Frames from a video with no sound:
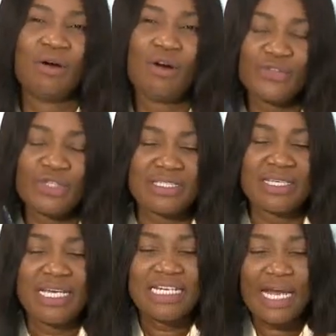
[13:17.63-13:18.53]
of it.
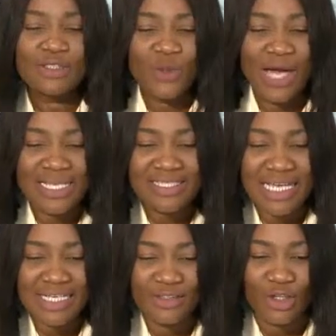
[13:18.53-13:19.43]
Now, to
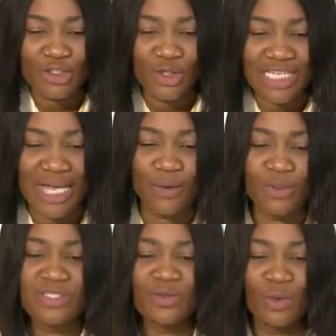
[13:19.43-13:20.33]
answer Dr.
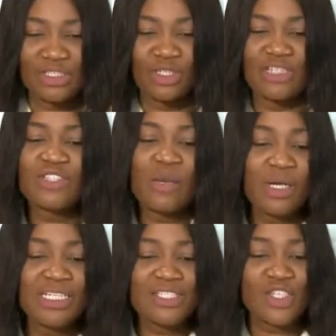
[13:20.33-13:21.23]
Taiwo's question, if
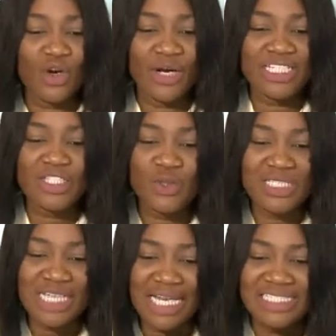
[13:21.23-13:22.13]
somebody is already
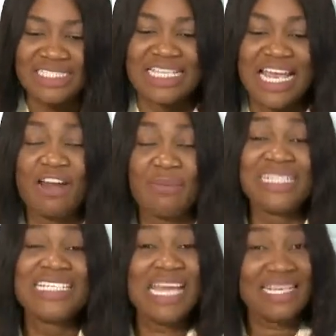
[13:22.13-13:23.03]
doing dialysis, is there a
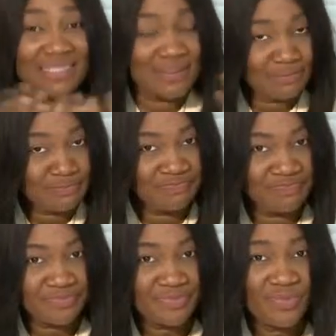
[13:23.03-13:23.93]
remedy? Yes.
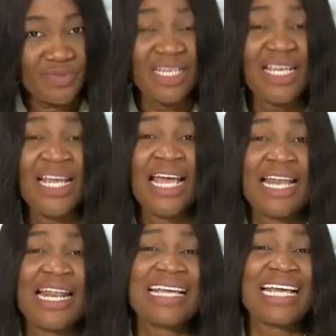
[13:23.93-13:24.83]

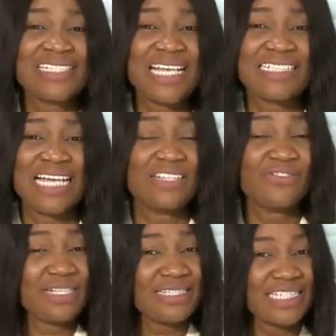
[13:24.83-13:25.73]
Like I said, there are
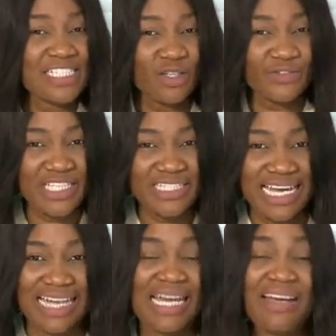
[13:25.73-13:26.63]
different stages of kidney,
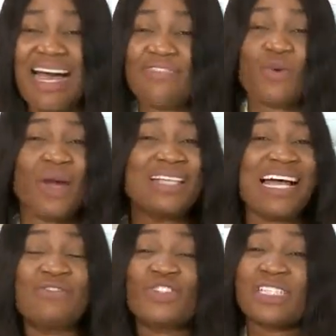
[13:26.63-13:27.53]
and
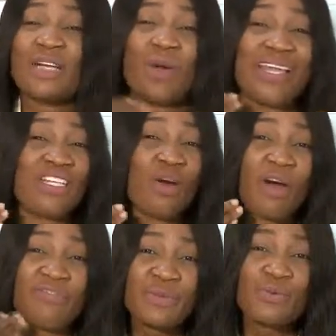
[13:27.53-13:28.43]
I've treated quite a
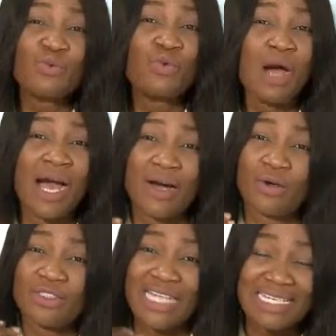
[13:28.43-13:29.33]
number of people who are
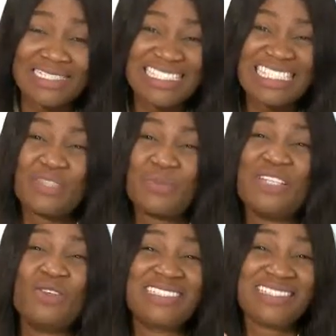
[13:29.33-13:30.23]
on dialysis. It
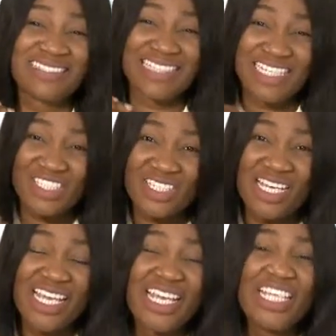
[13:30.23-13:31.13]
depends on the stage.
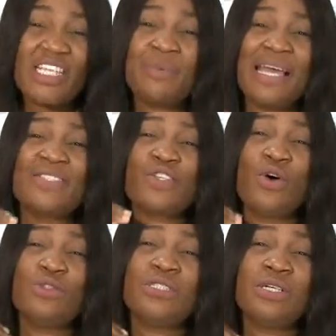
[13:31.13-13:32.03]
It depends
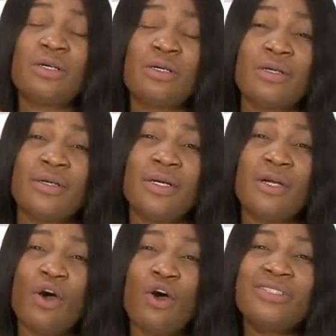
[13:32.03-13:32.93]
on
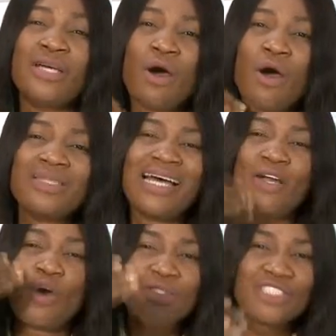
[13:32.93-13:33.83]
the other
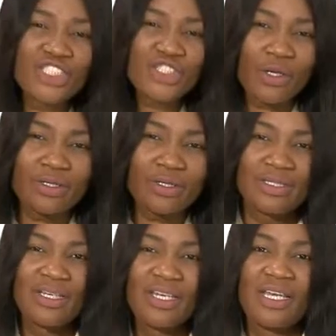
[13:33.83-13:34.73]
condition.
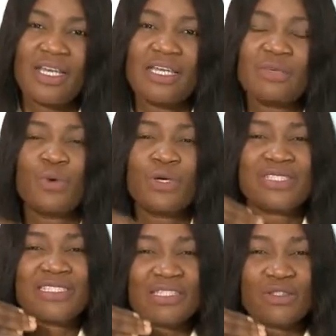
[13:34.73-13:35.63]
It
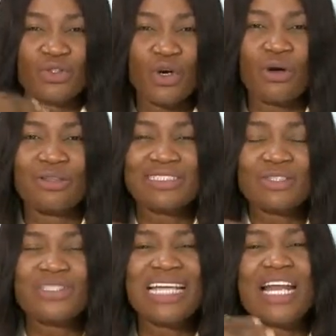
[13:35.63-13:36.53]
was, you know,
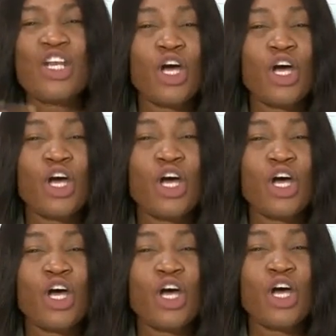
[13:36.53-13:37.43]
so there are lots
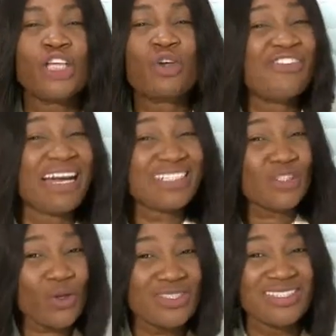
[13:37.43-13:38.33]
of other
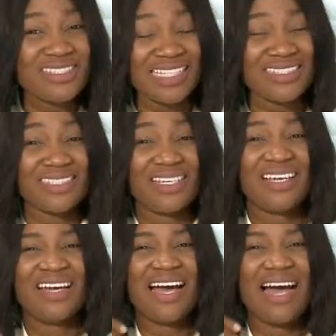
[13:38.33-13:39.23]
factors that
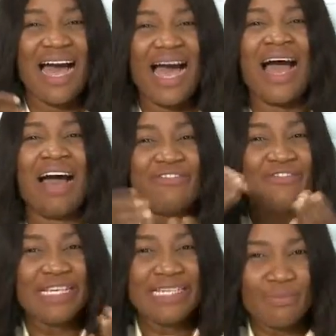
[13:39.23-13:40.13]
are
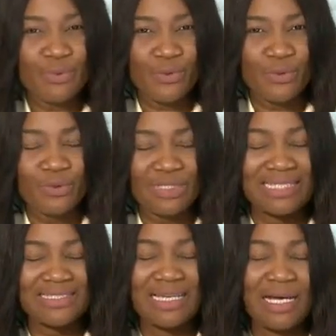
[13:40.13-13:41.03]
available
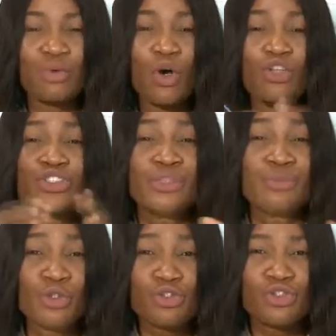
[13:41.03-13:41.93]
that
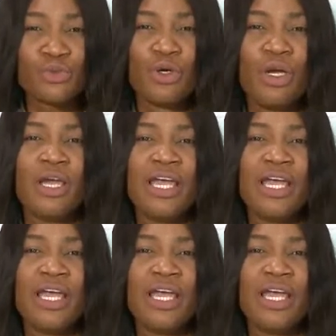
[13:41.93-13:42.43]
contribute to